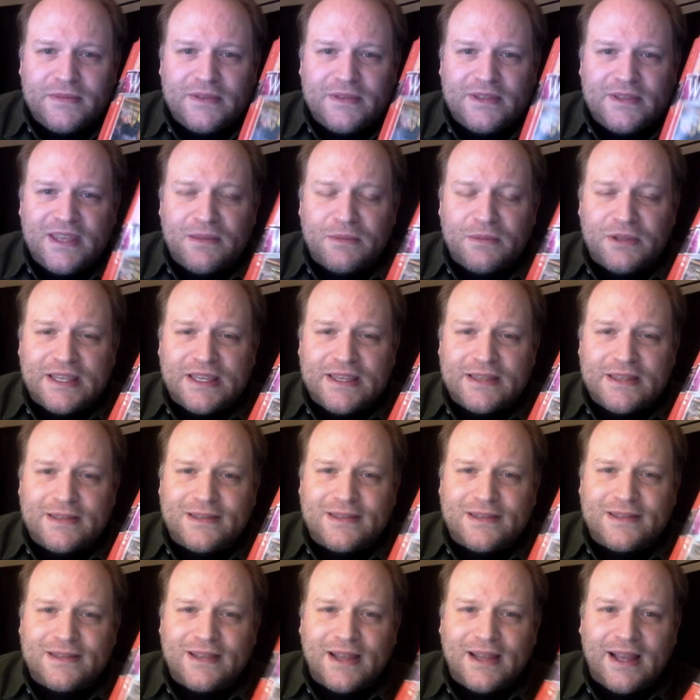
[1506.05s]
Team
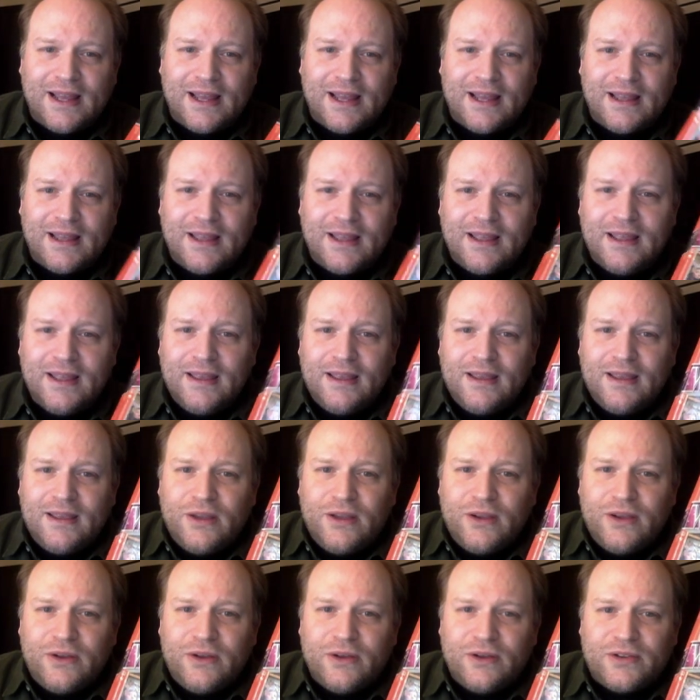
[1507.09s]
Elise,
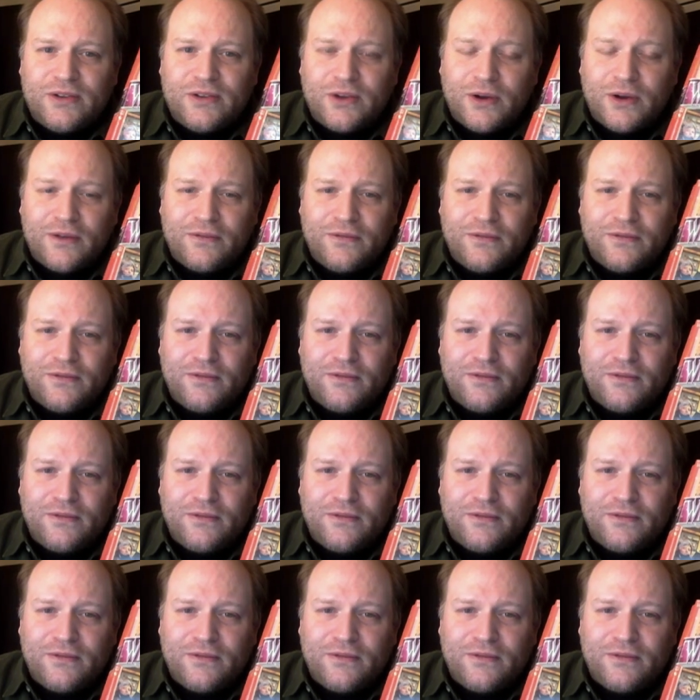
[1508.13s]
who sort of